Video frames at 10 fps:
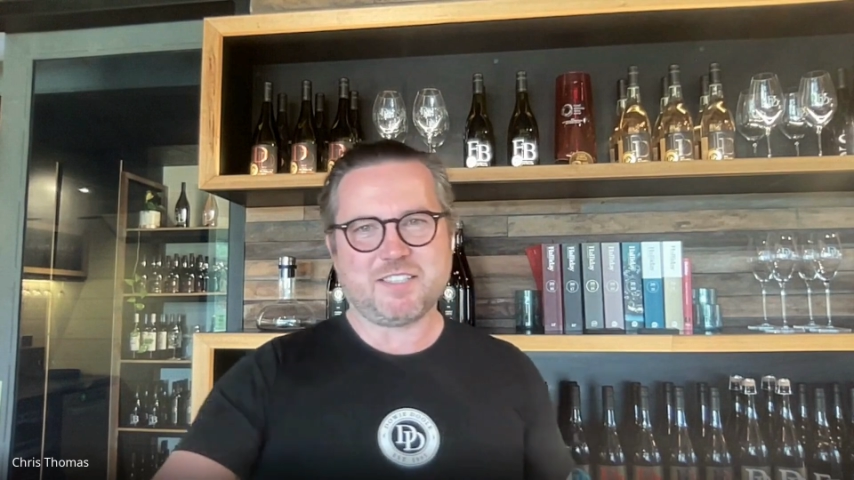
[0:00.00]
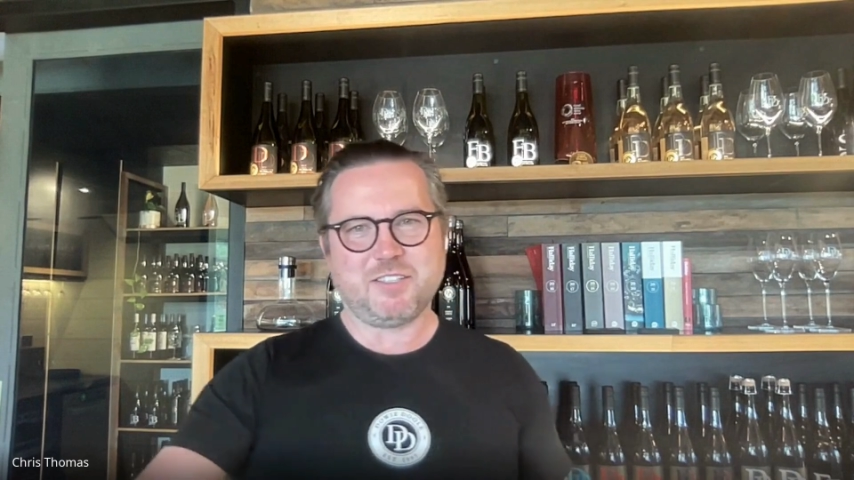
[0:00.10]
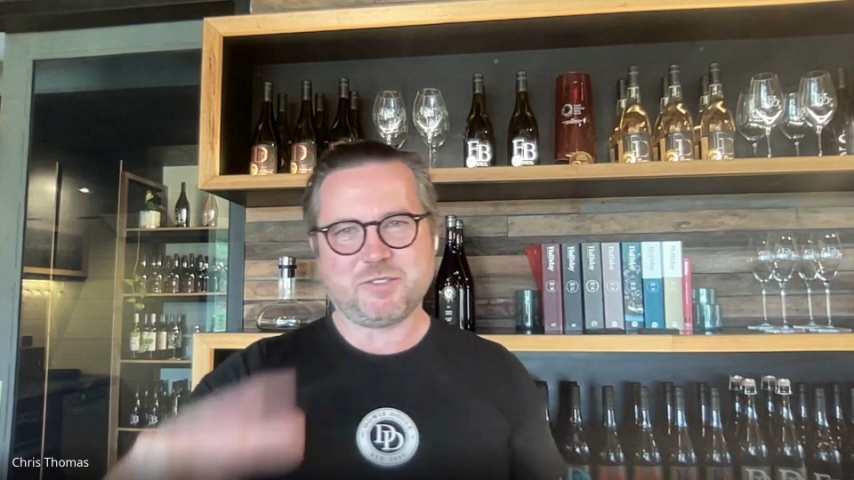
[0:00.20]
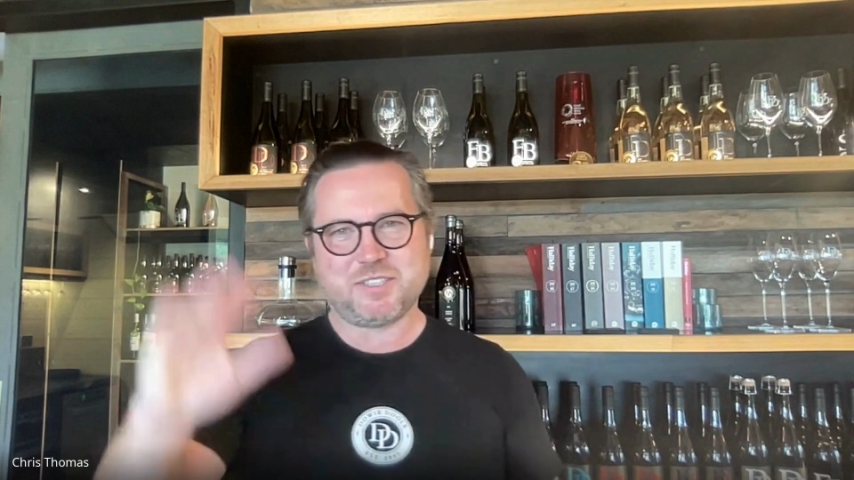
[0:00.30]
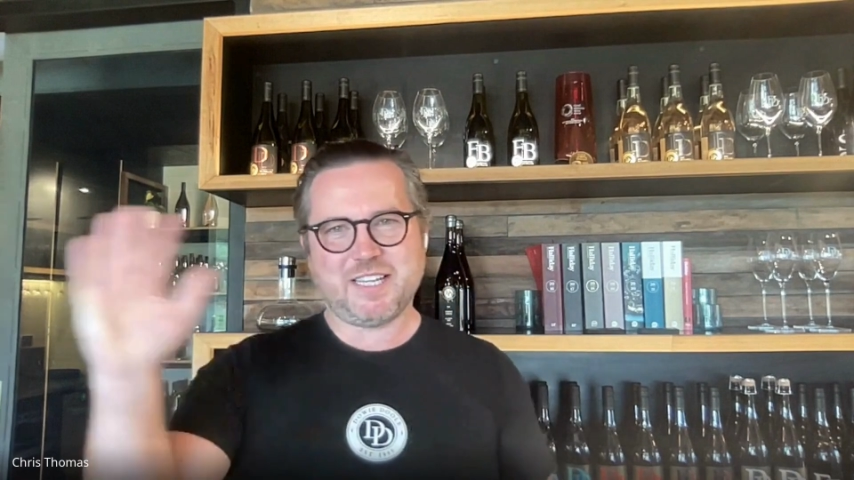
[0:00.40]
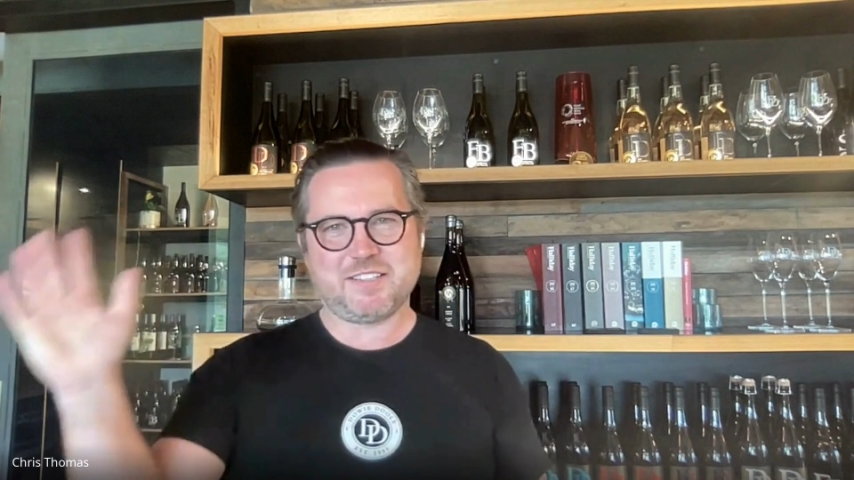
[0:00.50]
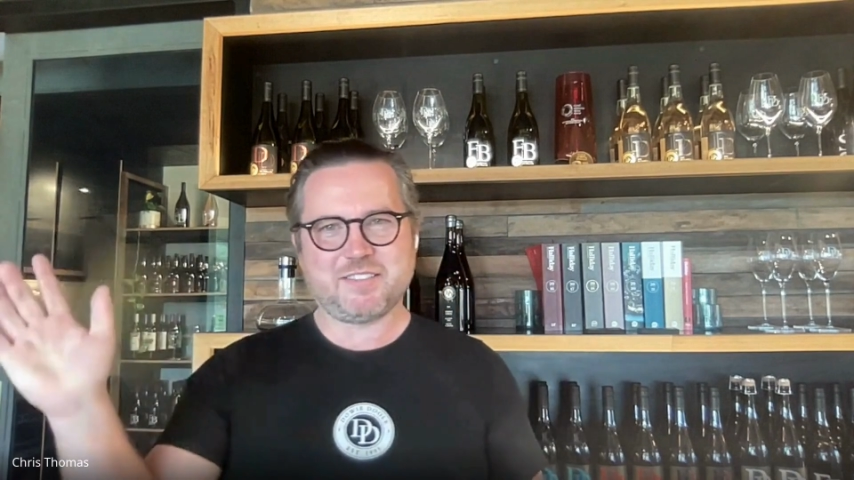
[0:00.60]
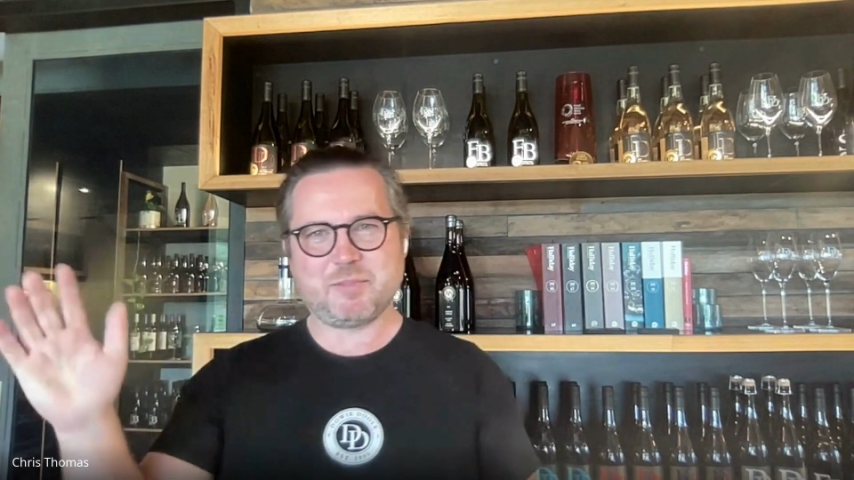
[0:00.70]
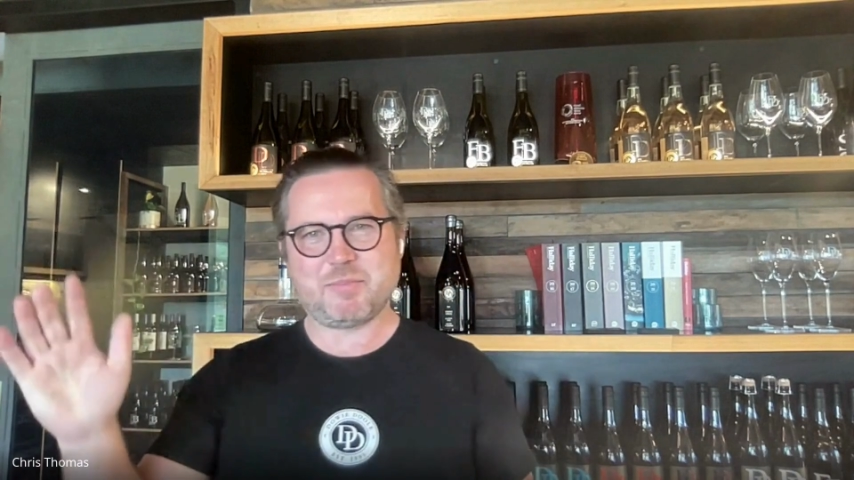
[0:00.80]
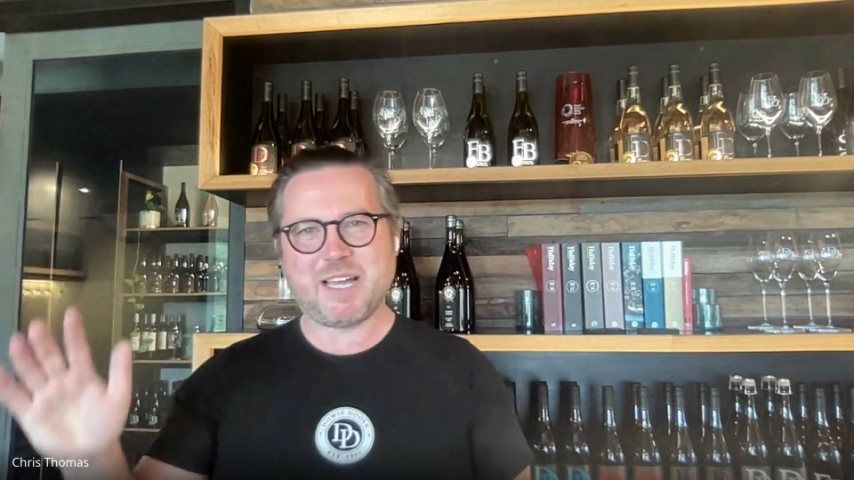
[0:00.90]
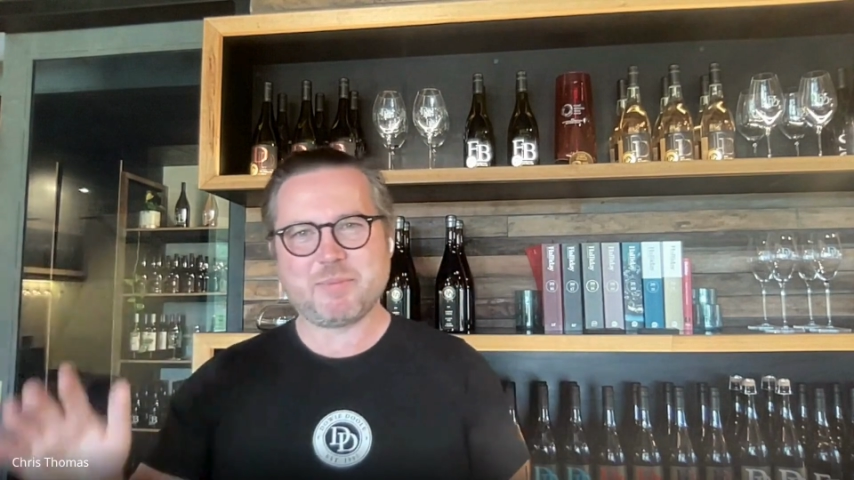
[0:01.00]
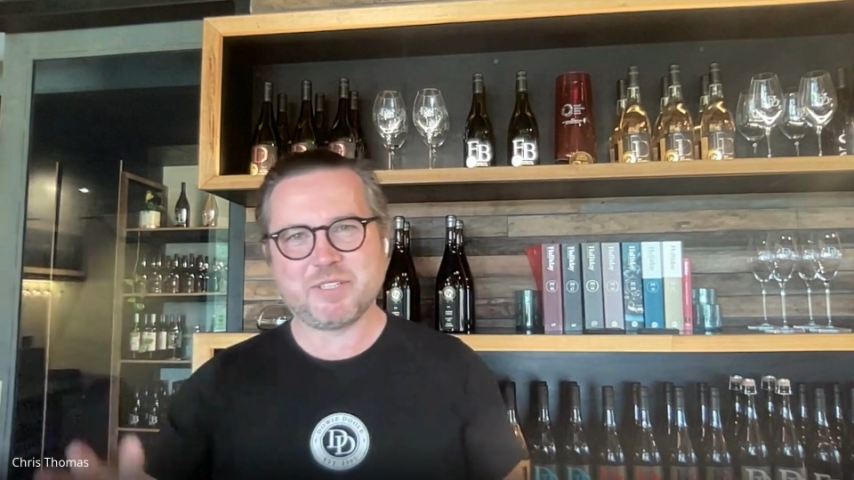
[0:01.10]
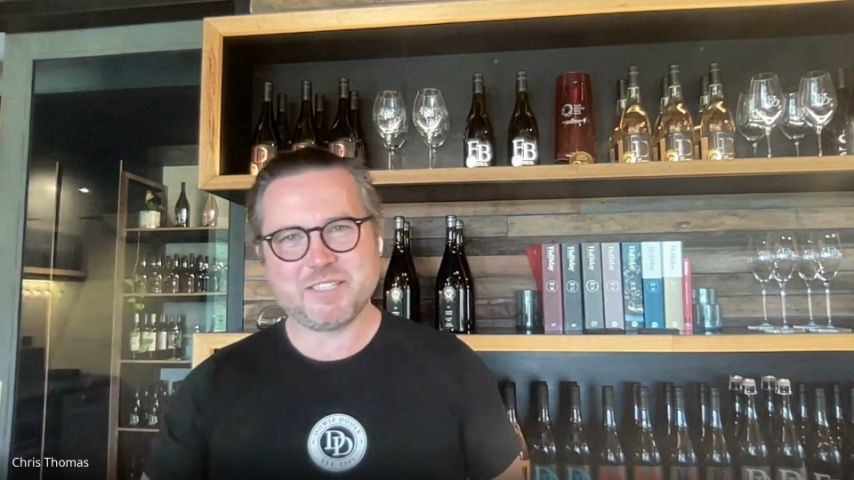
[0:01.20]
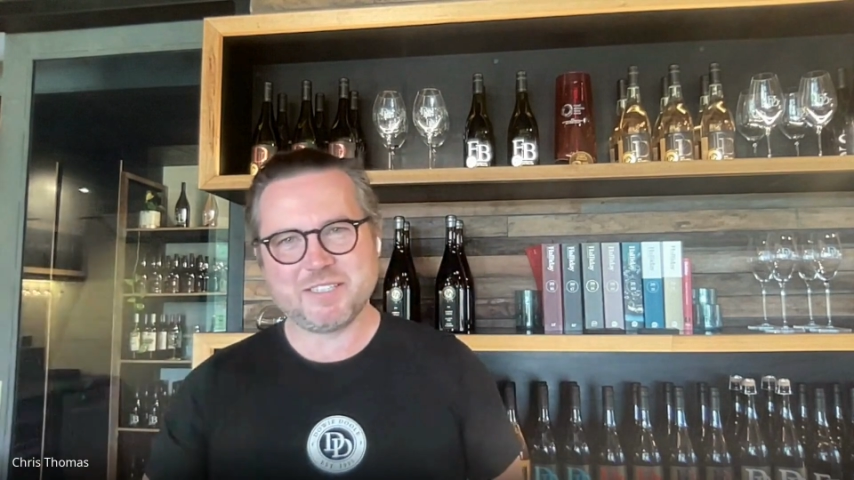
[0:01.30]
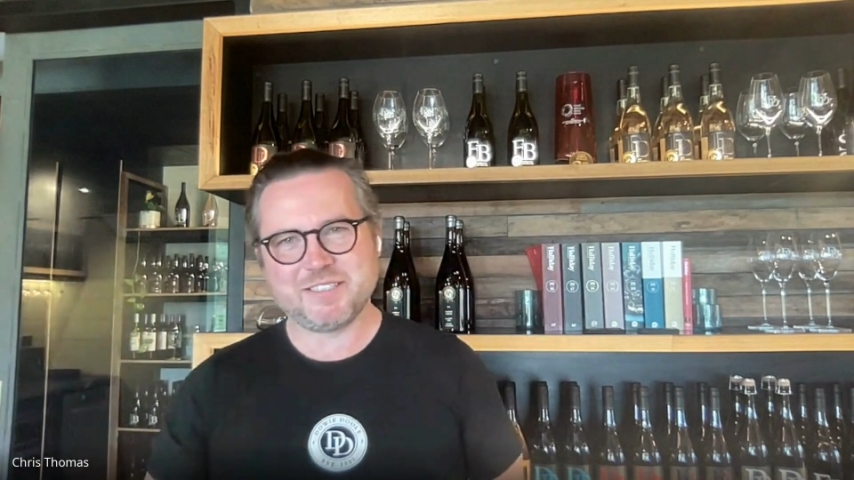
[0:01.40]
the local South Australian
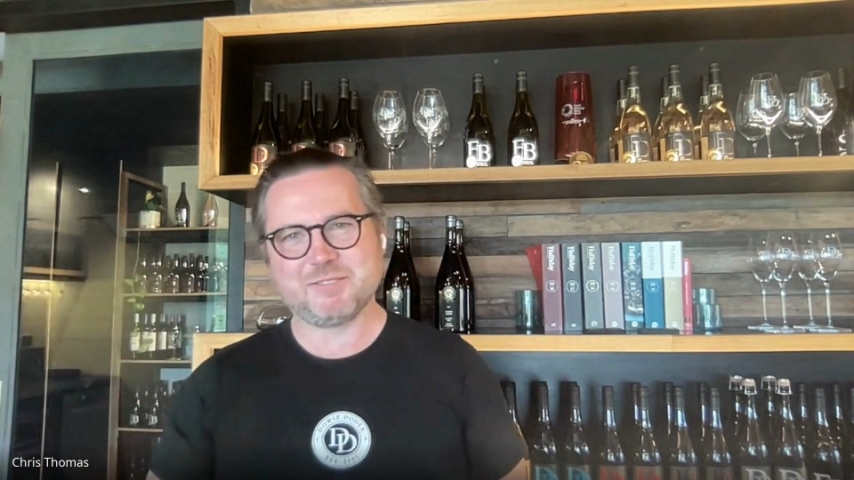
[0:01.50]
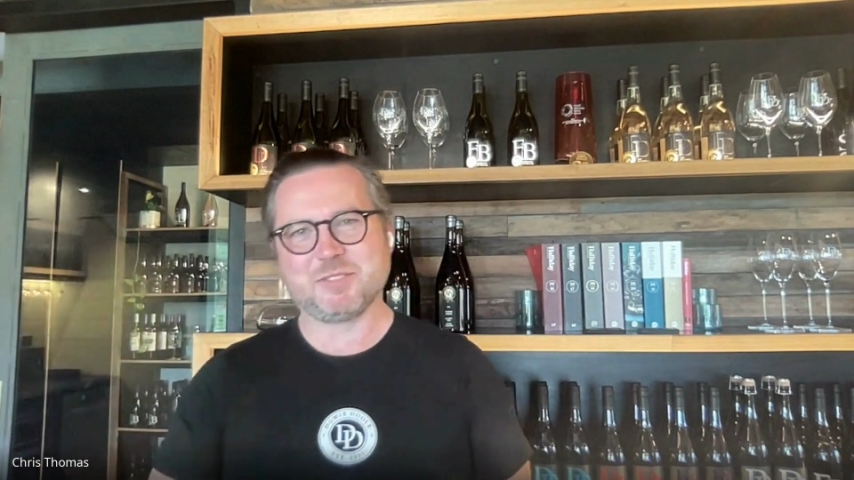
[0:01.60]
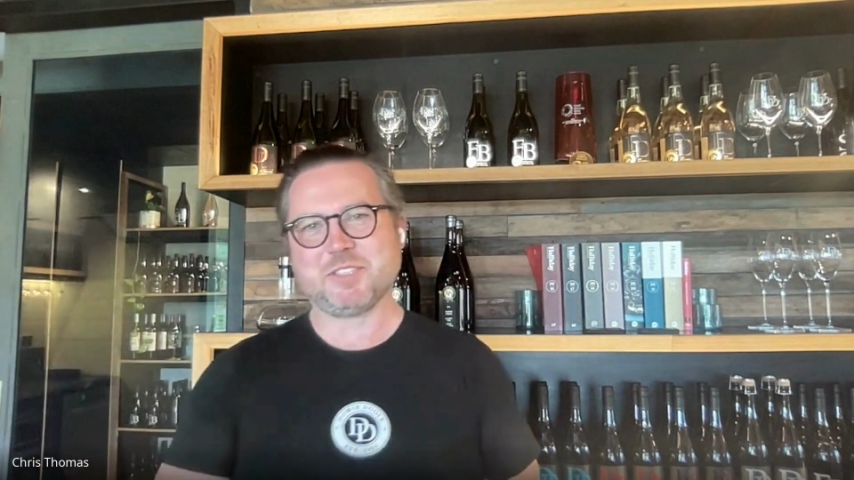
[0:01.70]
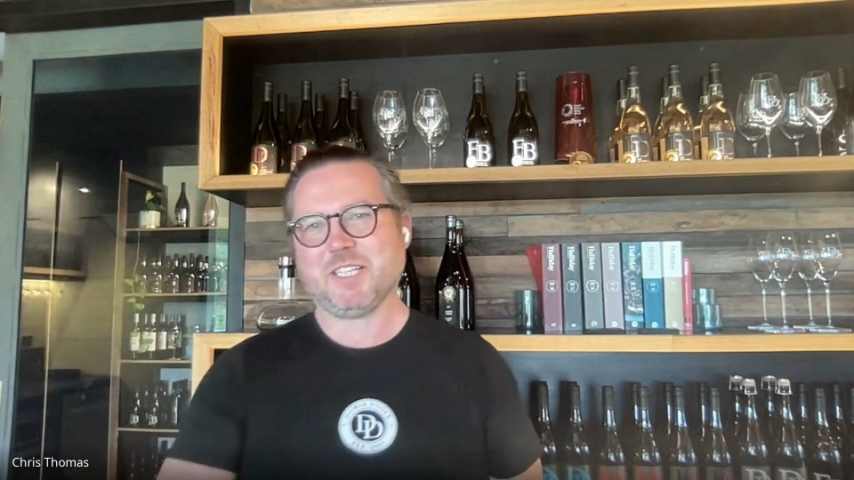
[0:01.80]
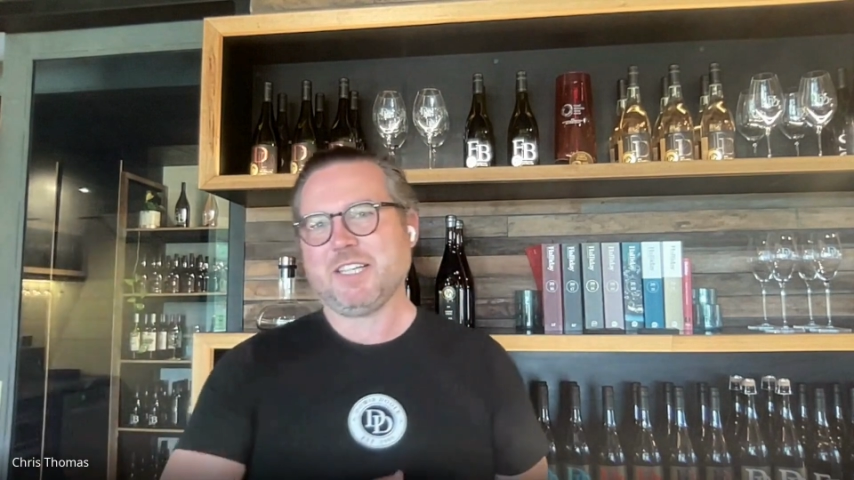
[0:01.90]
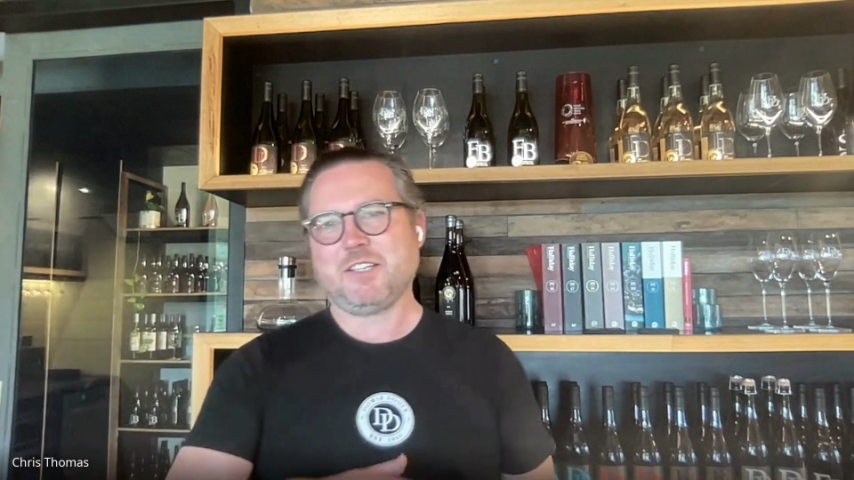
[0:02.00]
paper, it was,